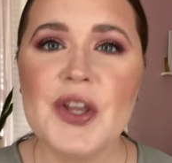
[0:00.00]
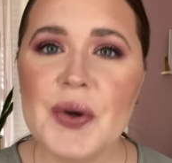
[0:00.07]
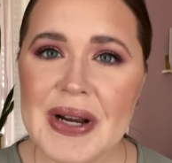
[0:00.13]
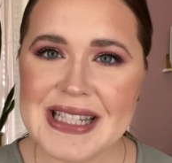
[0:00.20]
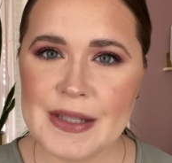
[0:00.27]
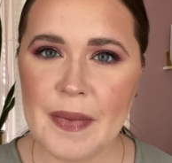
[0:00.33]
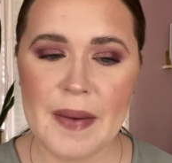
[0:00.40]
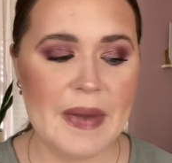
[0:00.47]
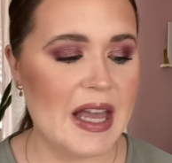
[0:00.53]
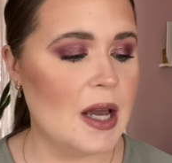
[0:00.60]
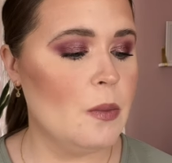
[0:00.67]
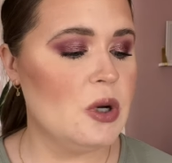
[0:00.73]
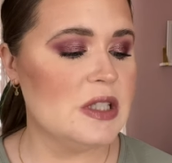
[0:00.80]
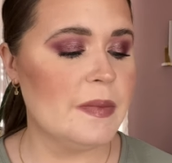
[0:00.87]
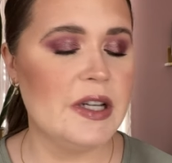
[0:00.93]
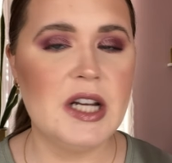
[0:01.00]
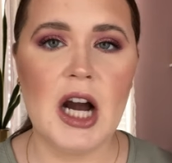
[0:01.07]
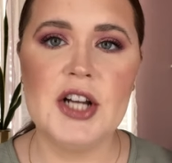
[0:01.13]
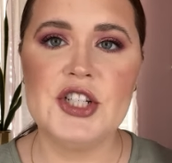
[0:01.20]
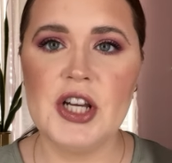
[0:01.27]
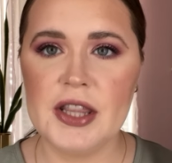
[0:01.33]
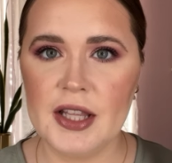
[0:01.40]
rest of my makeup was my
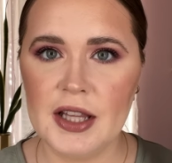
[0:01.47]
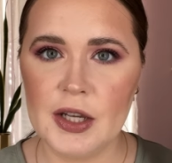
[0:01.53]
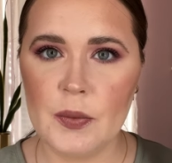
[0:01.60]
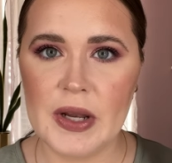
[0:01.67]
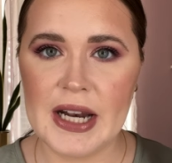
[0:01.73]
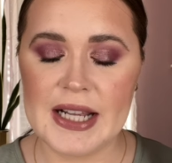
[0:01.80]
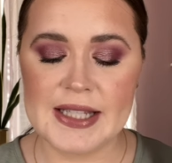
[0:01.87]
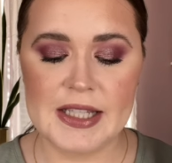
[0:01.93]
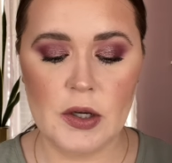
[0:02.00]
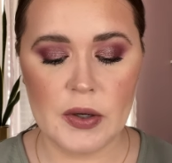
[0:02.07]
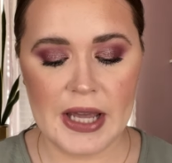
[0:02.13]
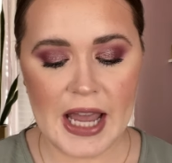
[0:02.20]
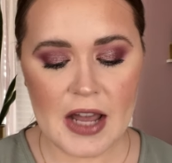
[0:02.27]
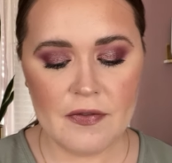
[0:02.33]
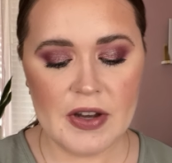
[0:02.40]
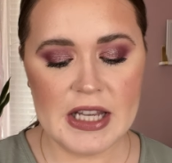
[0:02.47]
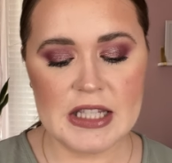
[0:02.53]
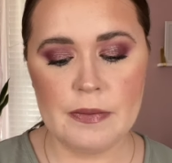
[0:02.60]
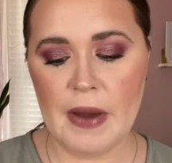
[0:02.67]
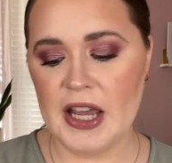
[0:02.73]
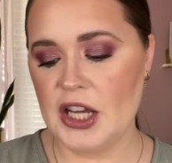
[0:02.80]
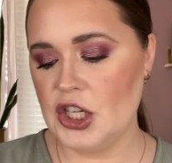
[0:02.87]
Tatcha The Liquid Silk Canvas,
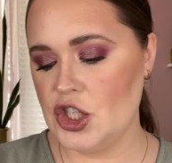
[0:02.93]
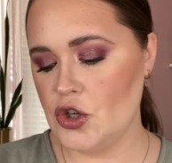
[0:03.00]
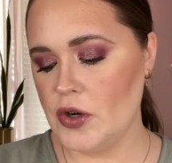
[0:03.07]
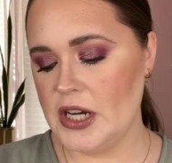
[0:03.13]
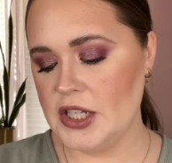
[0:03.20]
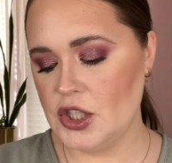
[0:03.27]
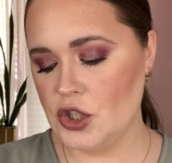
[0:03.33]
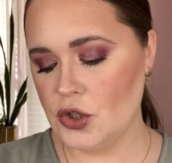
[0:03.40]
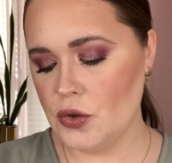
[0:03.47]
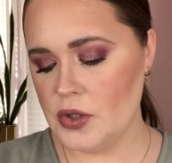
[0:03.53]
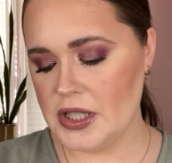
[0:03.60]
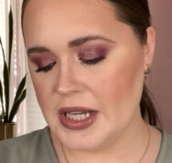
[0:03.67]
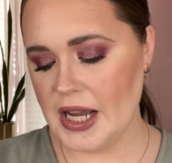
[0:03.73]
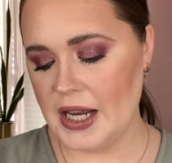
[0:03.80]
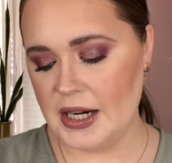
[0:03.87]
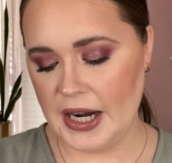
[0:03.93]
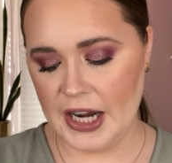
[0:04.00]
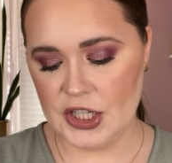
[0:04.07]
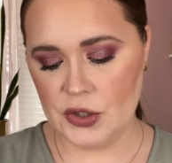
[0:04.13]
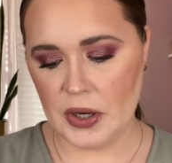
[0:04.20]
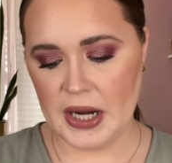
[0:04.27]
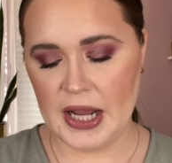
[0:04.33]
my Catrice True Skin
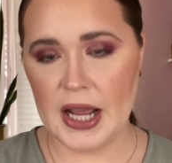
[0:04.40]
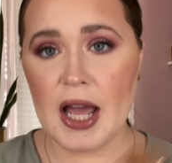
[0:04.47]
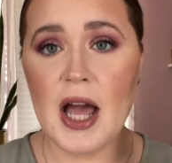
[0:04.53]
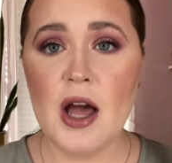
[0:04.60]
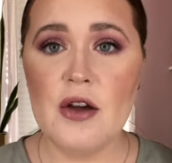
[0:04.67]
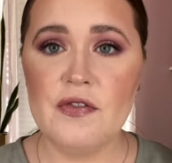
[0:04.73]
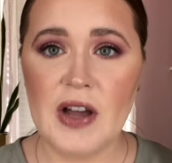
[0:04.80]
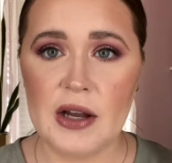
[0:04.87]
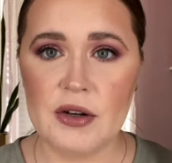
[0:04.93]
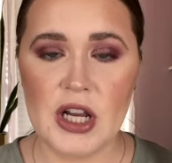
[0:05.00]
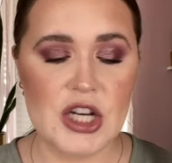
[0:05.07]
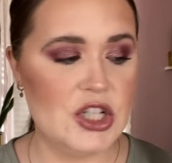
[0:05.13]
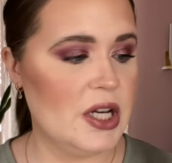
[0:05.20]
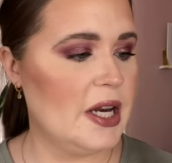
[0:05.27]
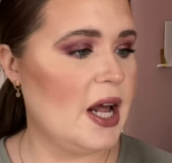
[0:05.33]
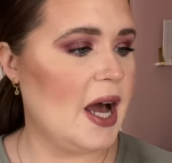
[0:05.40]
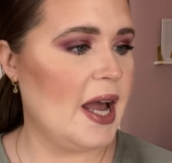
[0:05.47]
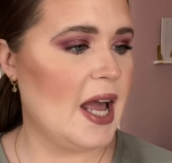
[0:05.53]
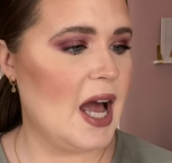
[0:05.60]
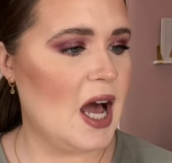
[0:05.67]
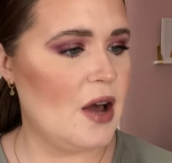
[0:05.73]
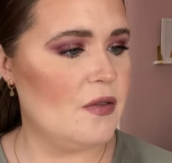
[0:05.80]
Hydrating Foundation. I
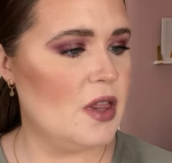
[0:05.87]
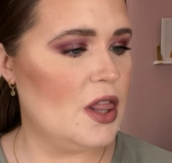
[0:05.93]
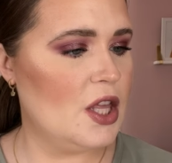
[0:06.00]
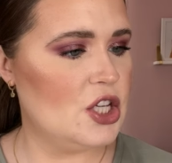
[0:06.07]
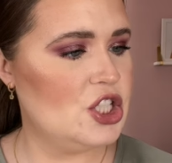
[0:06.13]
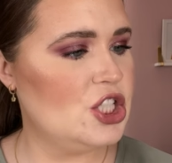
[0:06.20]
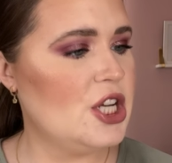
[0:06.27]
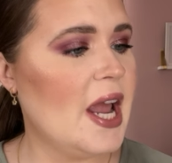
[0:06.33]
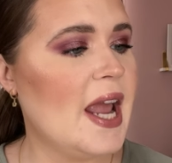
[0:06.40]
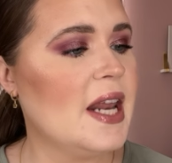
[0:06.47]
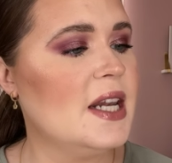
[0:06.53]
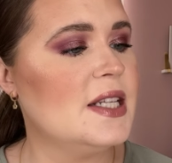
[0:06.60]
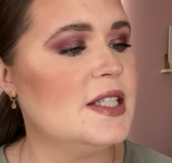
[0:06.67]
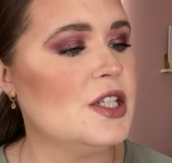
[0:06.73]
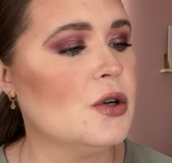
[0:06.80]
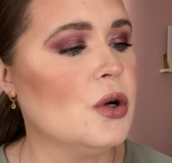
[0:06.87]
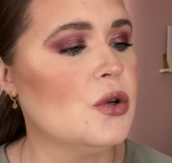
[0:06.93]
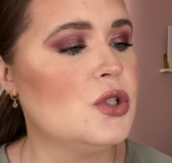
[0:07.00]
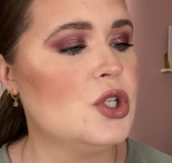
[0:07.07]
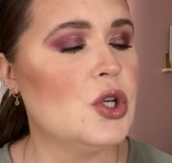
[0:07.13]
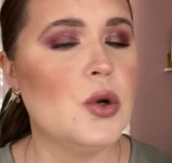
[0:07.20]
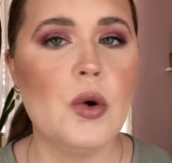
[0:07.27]
have the shade
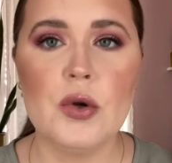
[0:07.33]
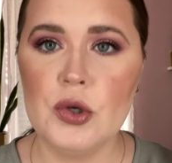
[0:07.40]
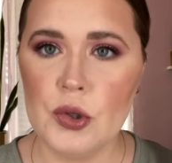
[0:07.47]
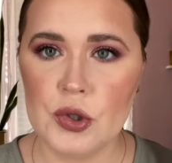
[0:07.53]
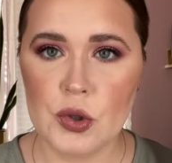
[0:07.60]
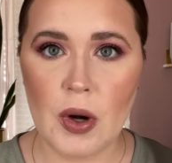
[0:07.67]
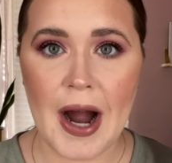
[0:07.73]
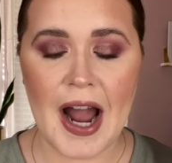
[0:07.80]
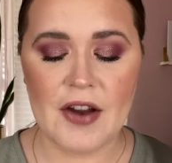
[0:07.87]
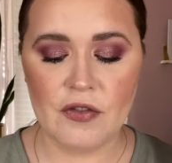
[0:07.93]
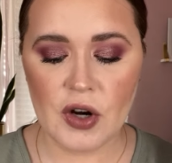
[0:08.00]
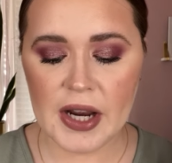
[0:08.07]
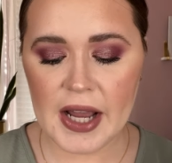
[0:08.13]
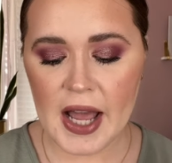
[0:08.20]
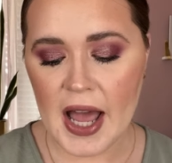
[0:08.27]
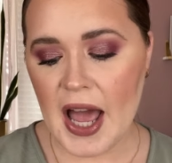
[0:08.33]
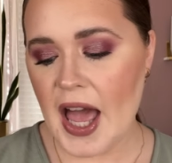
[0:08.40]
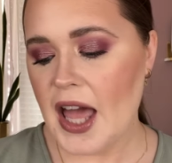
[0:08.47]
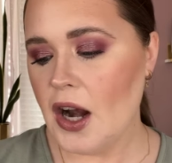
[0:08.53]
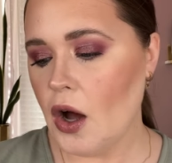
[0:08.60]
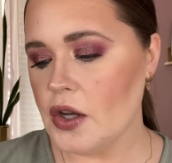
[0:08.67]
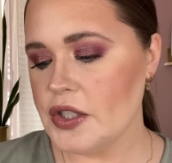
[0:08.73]
02 Neutral Ivory
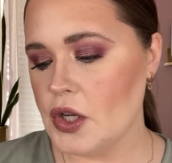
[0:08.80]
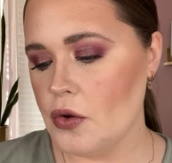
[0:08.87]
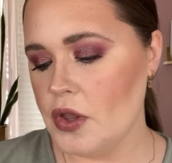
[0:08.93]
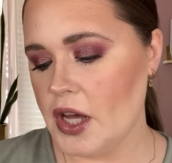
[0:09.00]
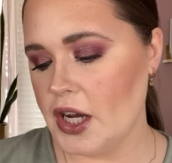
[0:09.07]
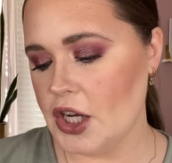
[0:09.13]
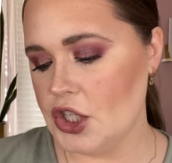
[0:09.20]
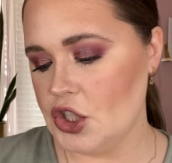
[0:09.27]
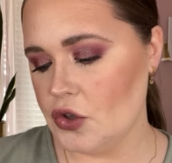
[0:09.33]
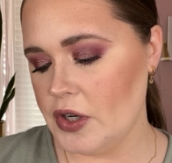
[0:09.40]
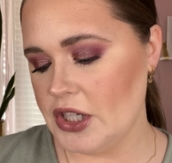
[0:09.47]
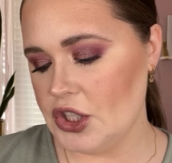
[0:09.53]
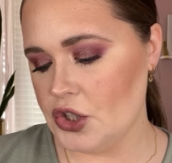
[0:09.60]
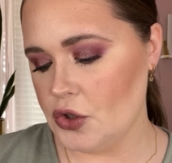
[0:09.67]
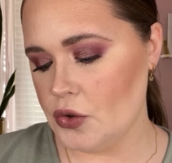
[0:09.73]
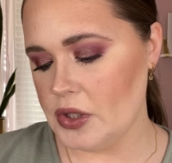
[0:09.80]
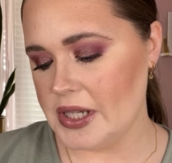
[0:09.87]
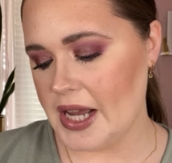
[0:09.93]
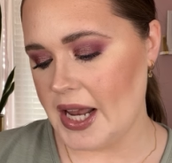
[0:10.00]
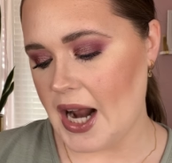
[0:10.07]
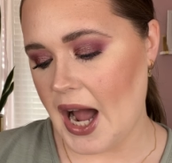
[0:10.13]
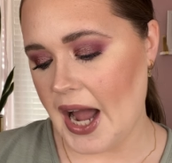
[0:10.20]
and also the Catrice True
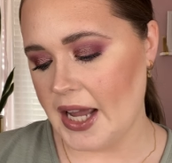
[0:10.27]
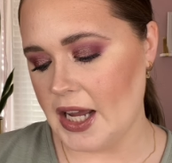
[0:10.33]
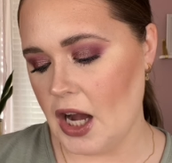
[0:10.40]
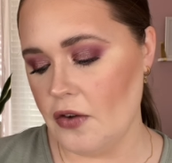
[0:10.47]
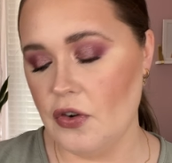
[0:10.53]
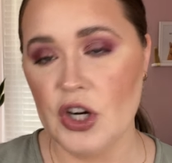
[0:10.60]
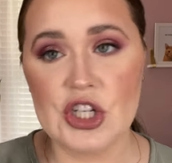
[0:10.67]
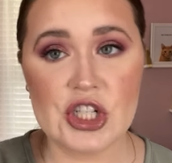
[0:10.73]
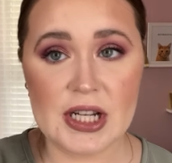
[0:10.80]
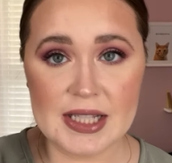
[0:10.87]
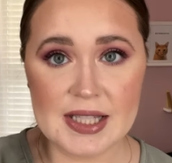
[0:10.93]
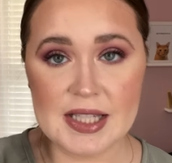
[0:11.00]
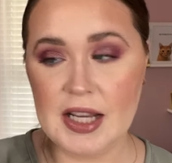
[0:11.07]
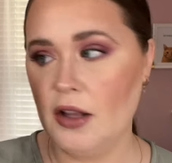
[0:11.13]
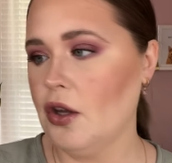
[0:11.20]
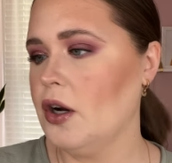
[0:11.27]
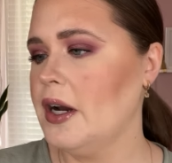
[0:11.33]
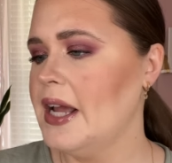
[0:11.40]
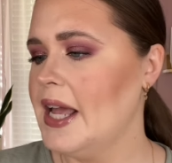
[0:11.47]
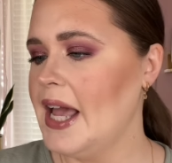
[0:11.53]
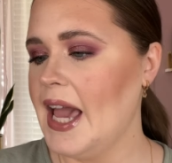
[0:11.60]
Skin High Coverage Concealer.